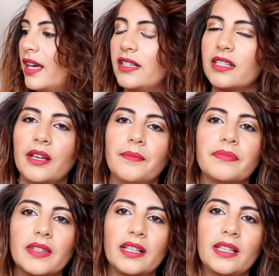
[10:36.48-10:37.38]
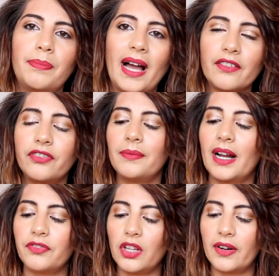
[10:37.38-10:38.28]
and the bag from
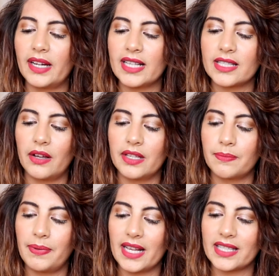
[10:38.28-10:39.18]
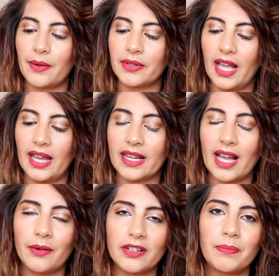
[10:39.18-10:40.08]
Ralph Lauren is not as big as I would like.
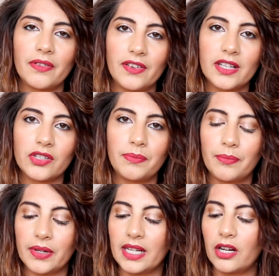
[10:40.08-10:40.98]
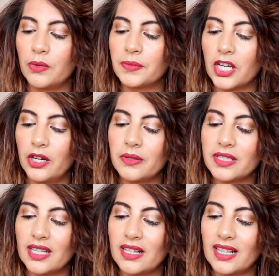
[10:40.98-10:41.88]
I would have preferred to have been bringing home the
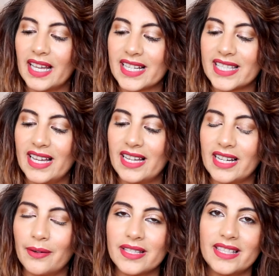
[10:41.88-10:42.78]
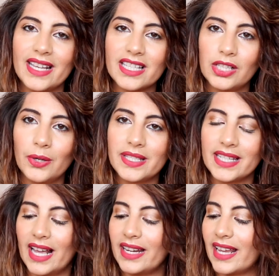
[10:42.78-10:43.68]
coat, and like I said, I was this close
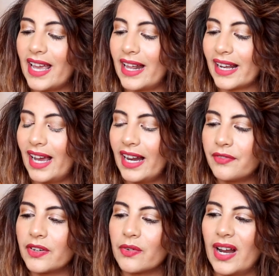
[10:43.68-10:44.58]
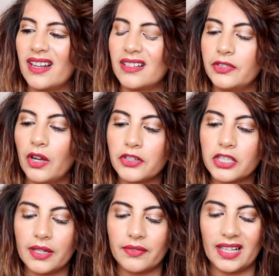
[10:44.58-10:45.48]
to getting it and I kind of regret not
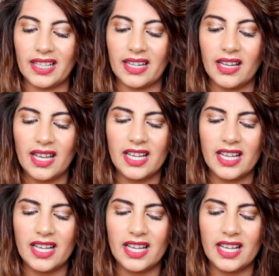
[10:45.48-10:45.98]
doing really.